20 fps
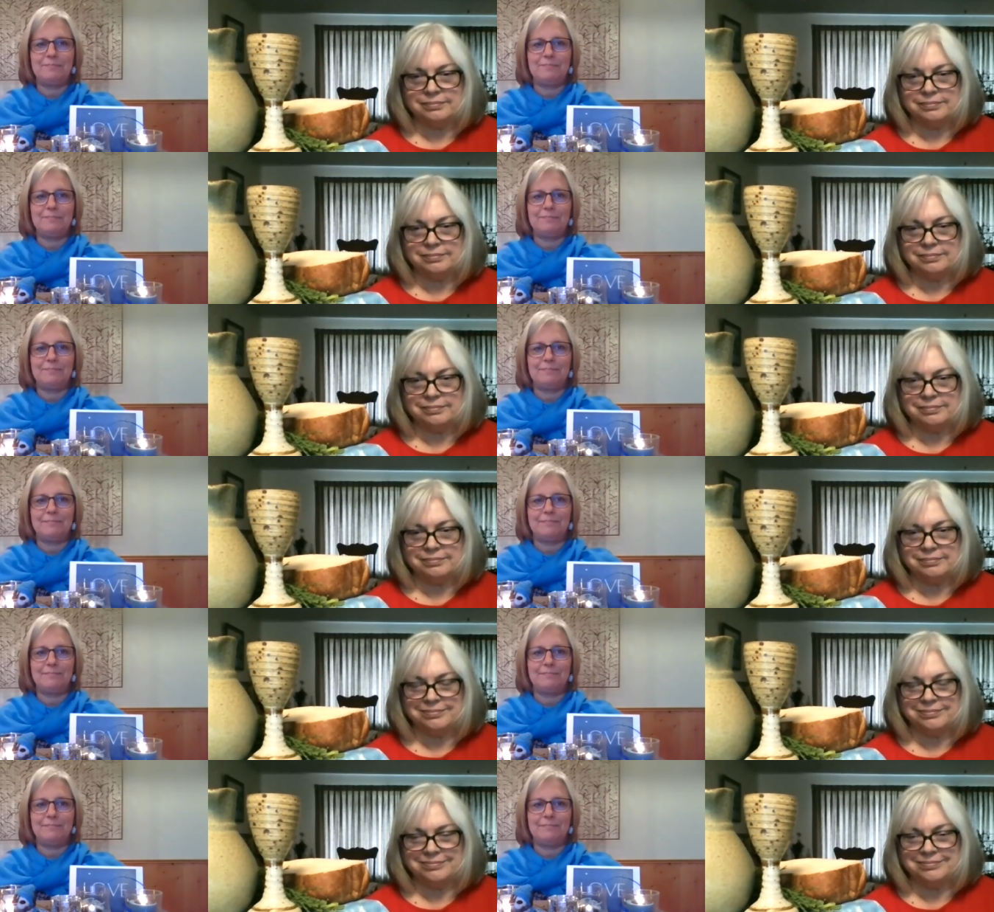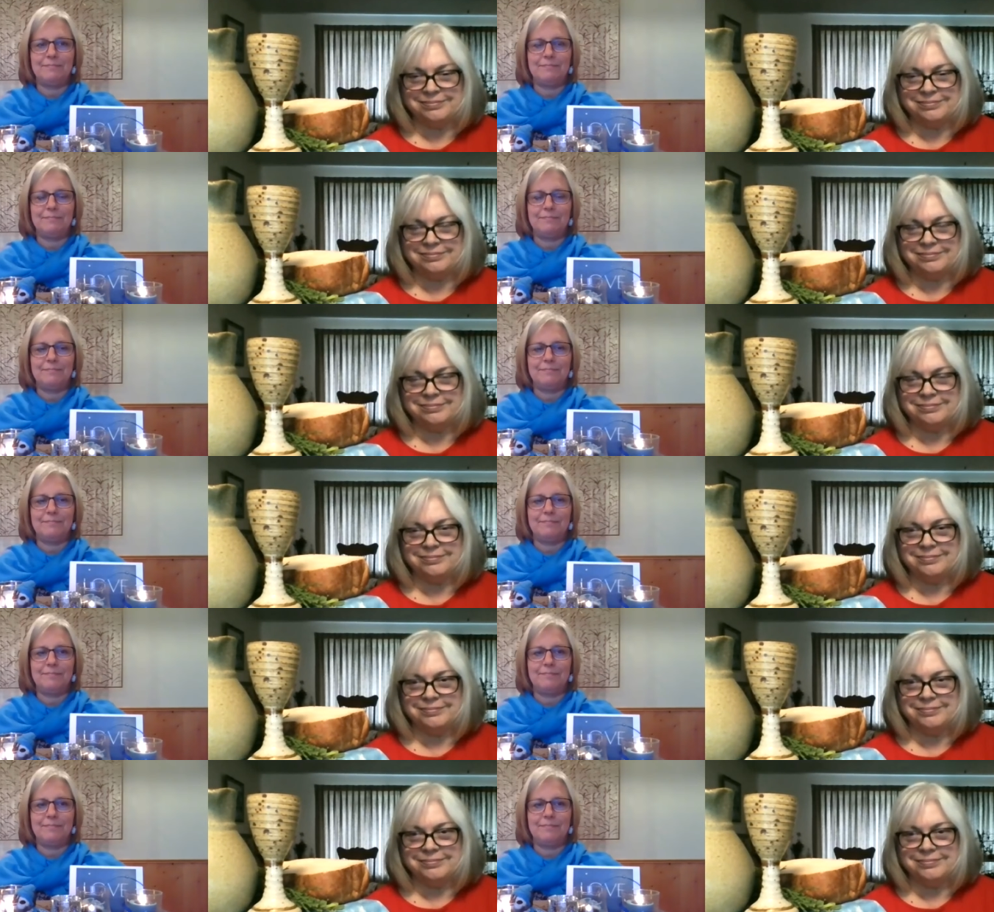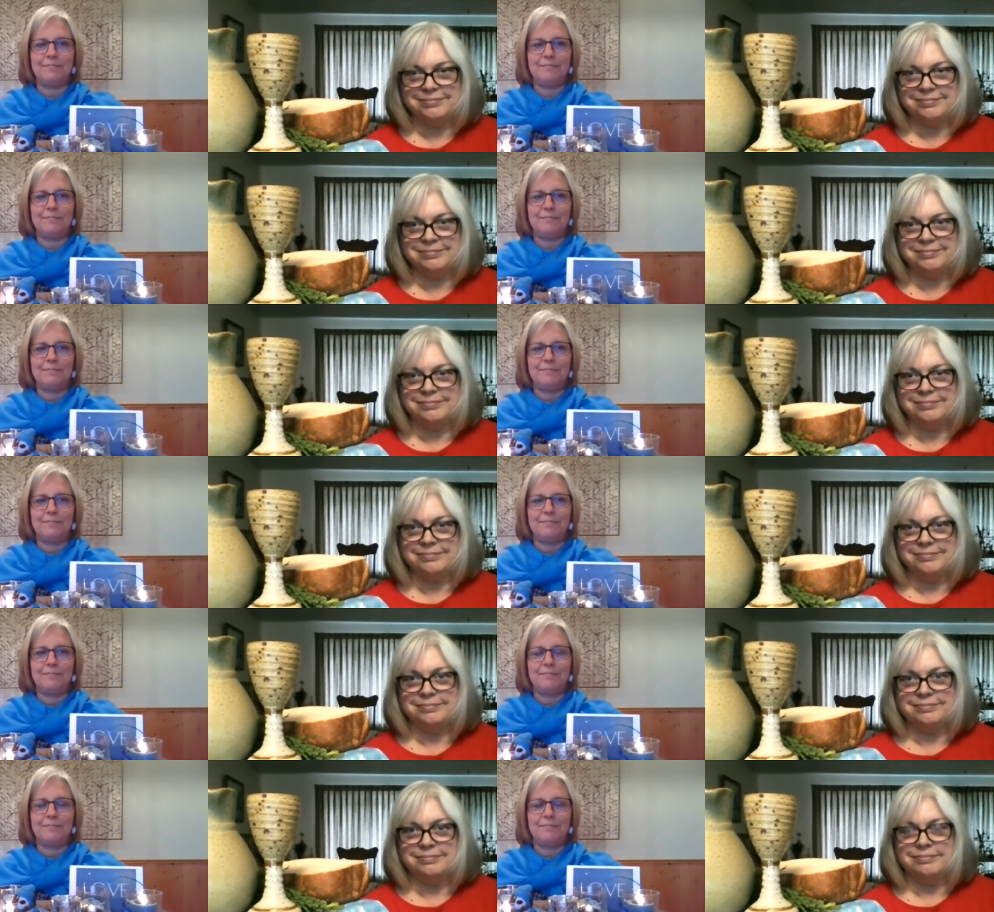
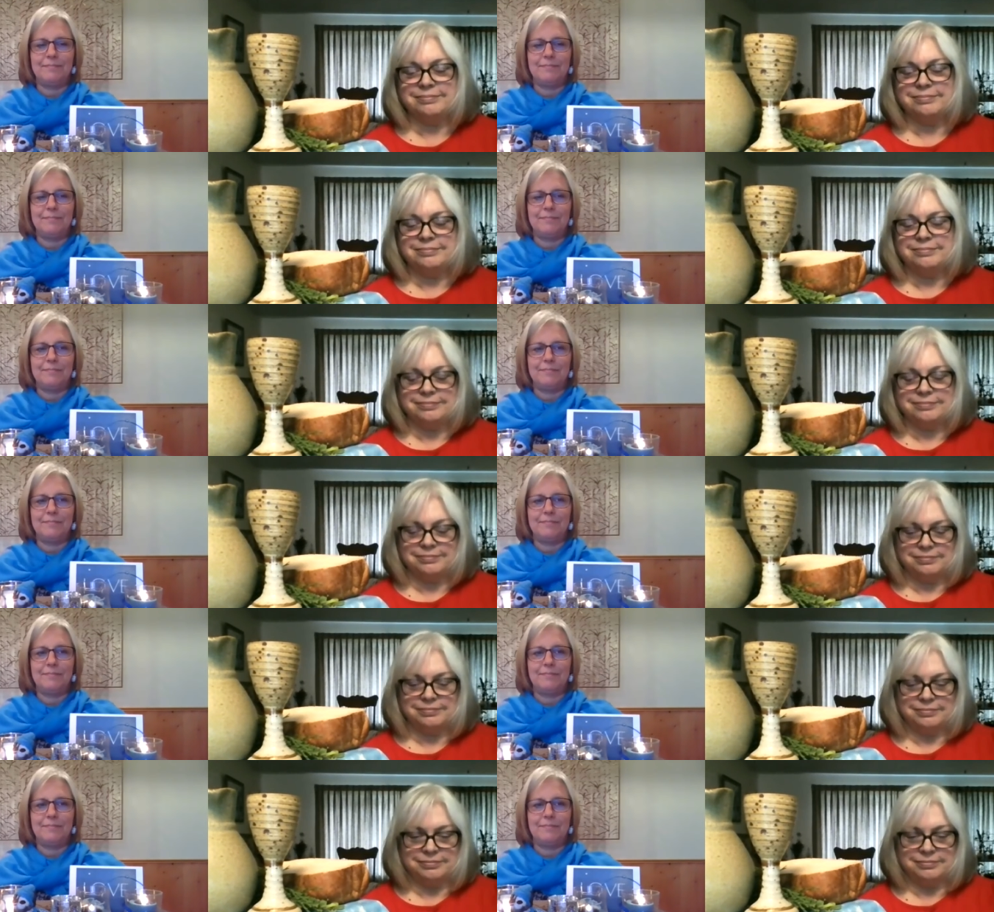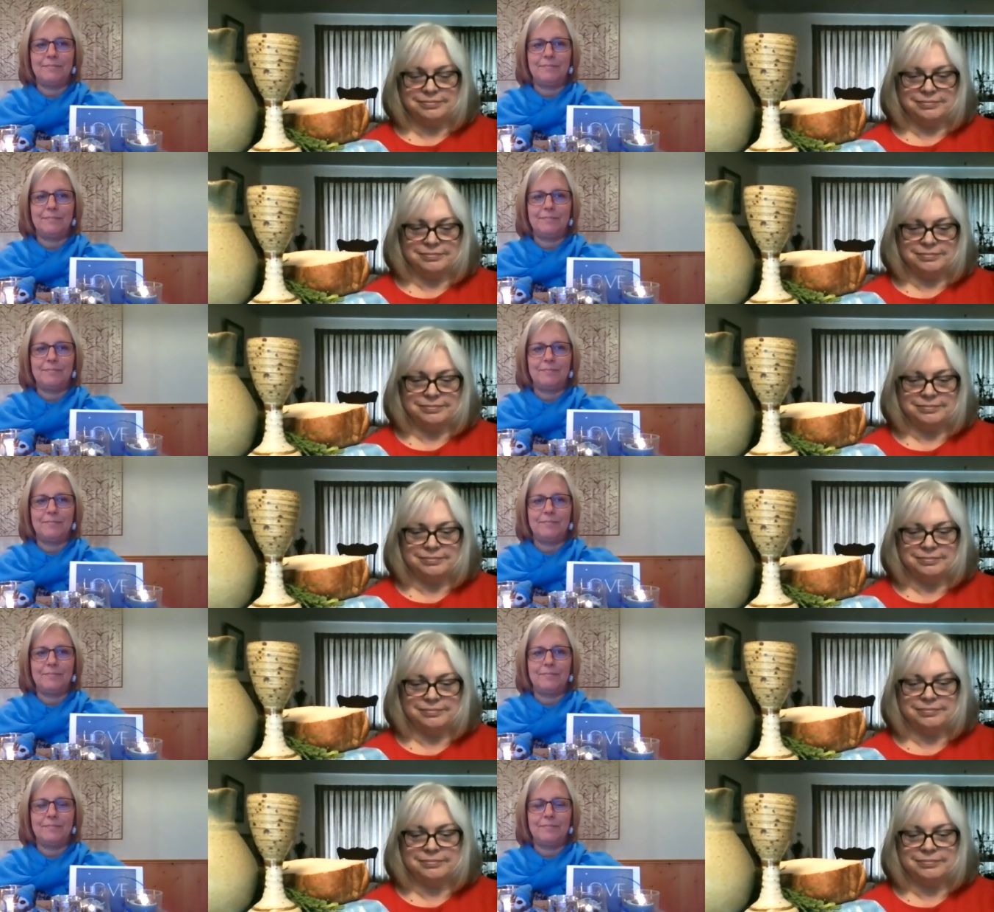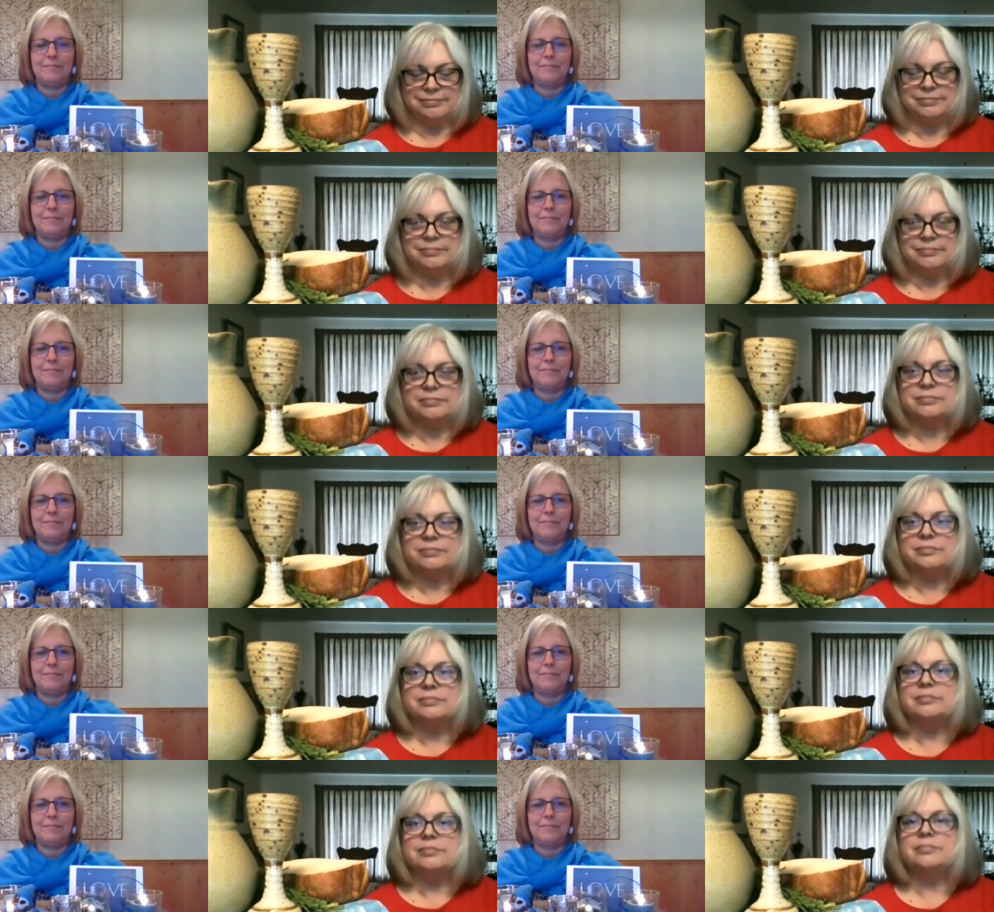
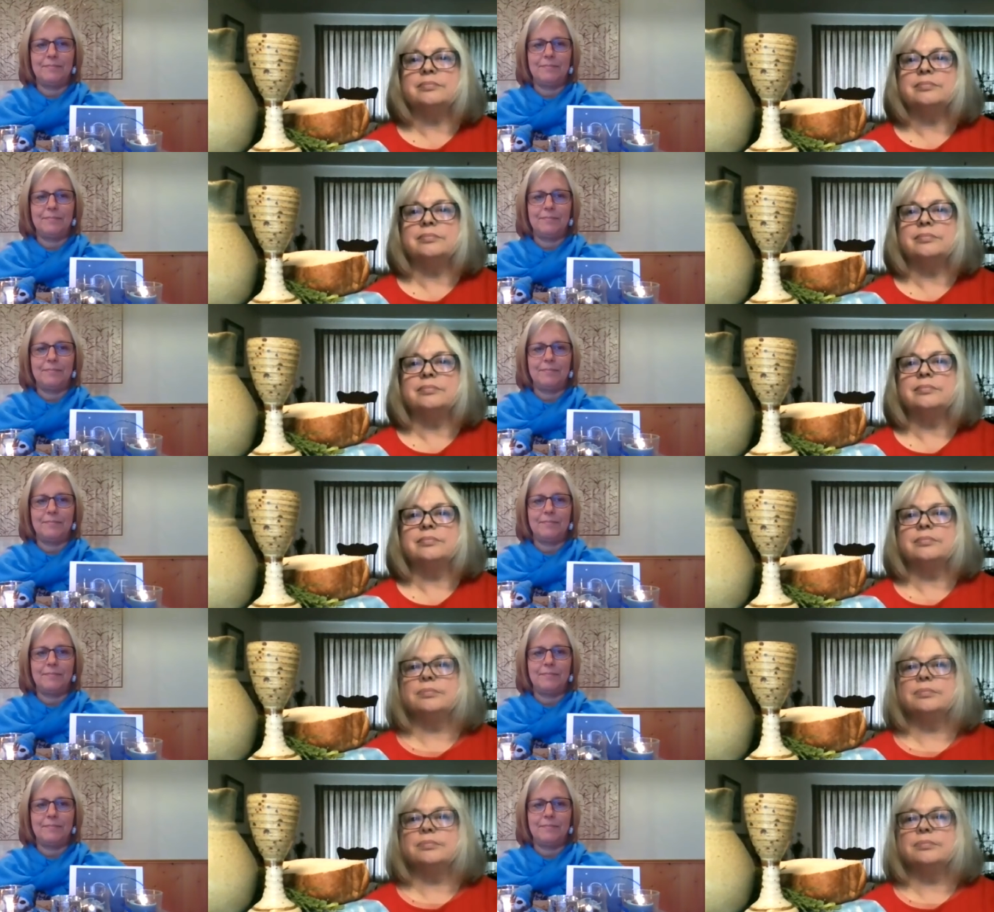No one is speaking in this clip.